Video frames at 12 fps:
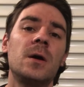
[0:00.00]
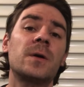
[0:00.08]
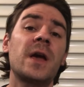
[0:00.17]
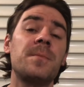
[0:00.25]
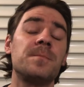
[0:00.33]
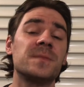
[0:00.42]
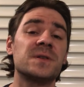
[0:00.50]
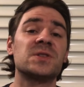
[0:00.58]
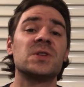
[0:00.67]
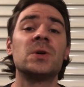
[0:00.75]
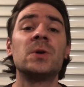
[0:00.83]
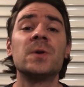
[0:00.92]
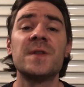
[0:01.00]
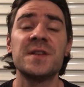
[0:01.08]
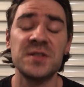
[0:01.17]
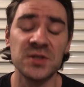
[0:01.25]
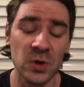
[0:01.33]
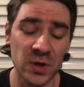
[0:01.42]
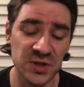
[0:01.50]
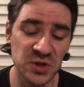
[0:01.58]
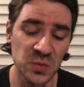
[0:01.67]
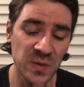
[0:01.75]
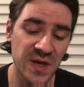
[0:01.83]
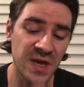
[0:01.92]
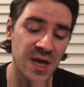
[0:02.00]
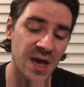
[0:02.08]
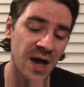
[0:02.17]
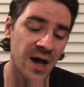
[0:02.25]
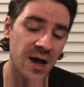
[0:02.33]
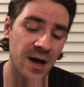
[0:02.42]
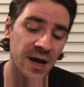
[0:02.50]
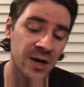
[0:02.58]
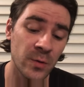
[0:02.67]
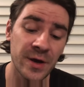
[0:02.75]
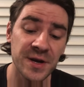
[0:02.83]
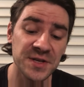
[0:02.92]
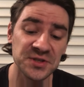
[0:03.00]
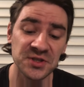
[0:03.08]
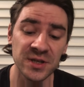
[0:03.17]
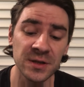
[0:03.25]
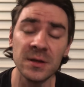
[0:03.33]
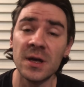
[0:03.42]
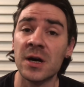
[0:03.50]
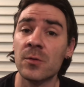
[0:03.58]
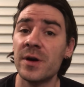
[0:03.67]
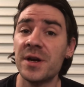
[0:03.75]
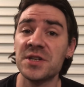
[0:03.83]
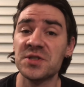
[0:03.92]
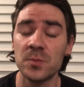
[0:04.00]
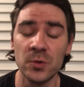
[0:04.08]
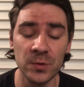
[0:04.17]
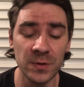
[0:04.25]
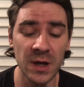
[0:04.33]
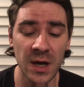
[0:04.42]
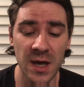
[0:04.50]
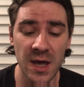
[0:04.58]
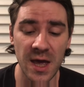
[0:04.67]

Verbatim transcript: Okay, so this is going to be uh, Aquarius Sun, Aquarius Moon,